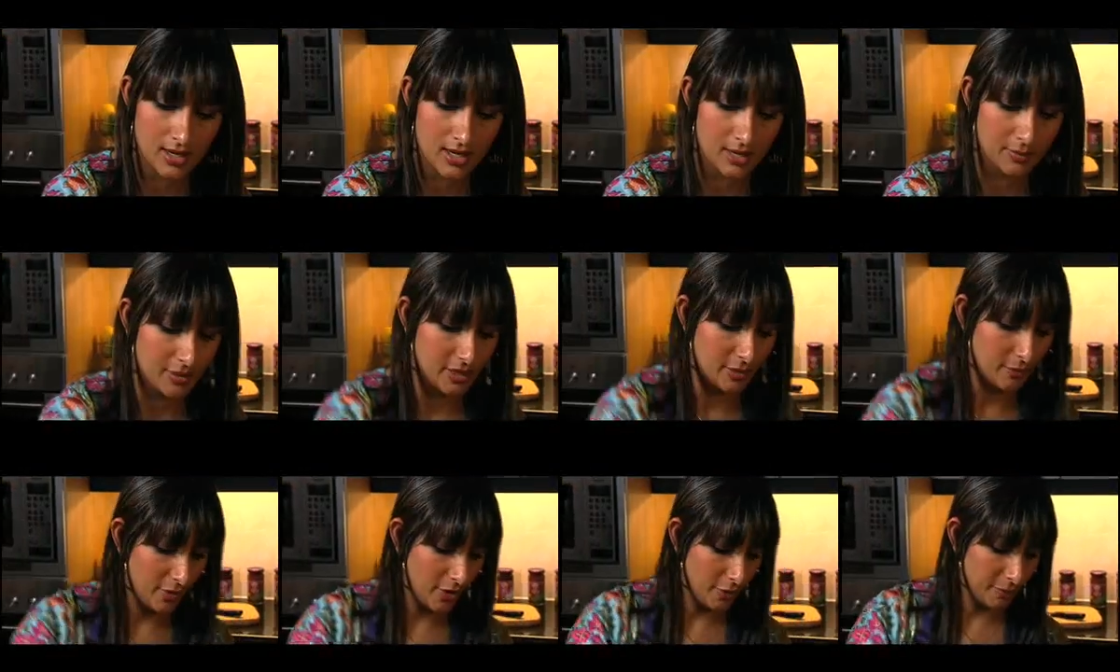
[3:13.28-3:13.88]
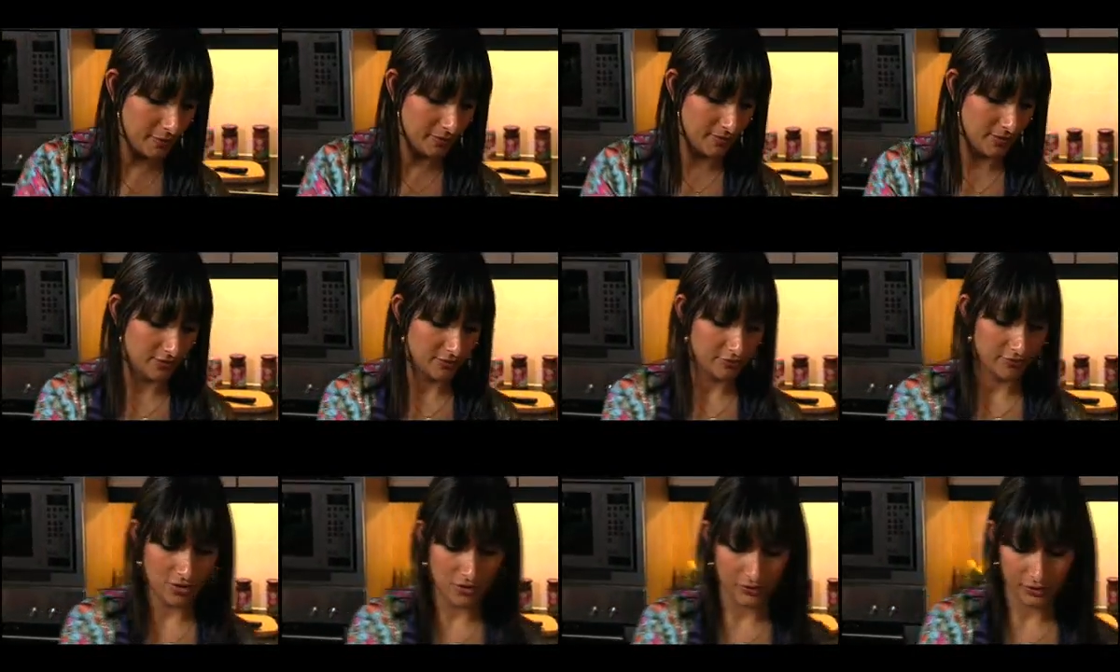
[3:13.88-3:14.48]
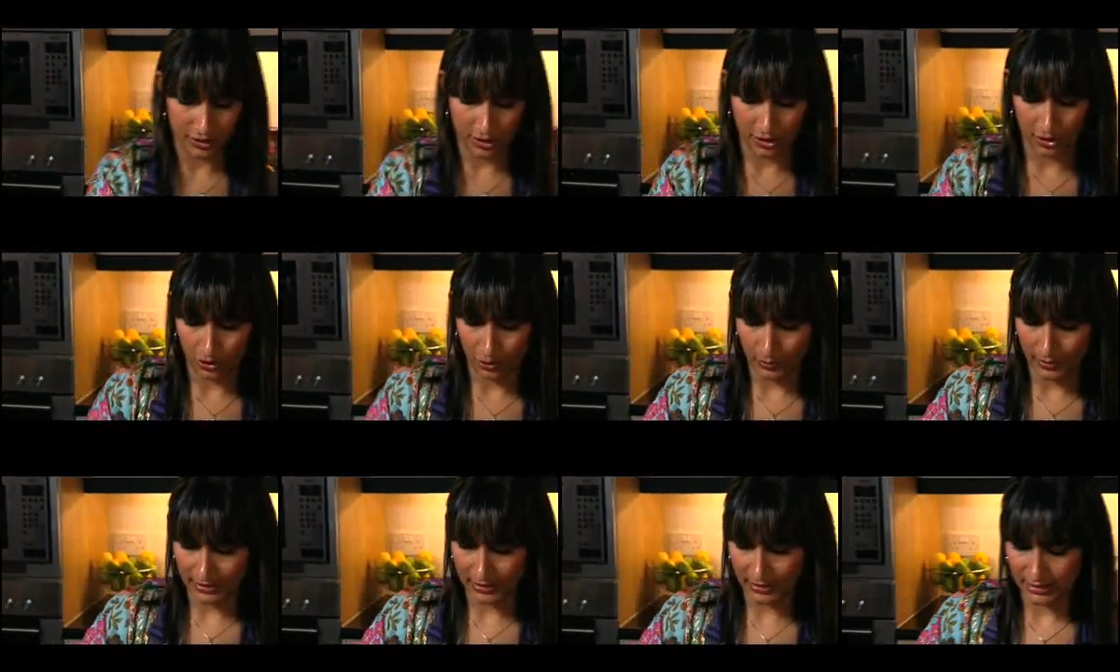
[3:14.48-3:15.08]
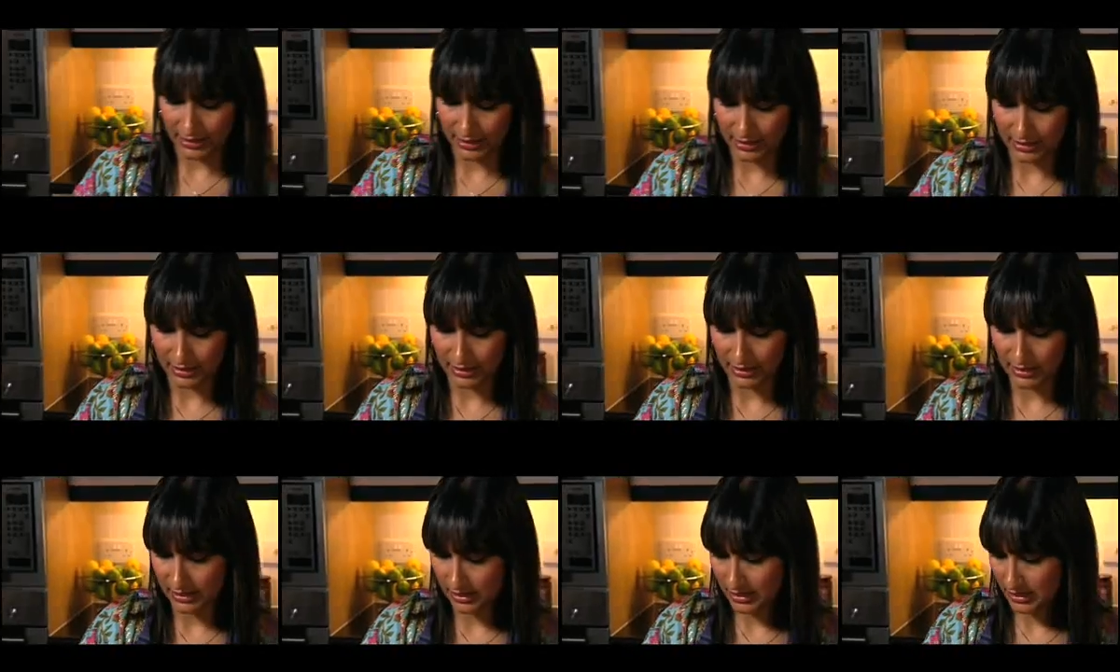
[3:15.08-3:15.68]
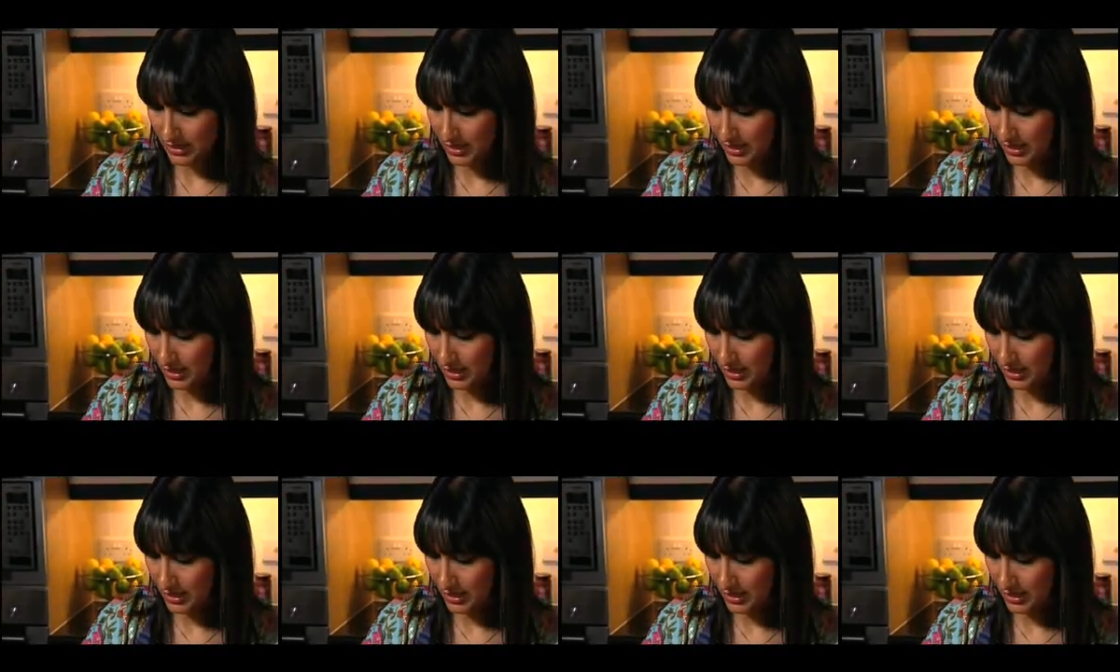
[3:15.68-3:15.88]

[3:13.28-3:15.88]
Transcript: I'm going to pop in my roasted cumin seeds into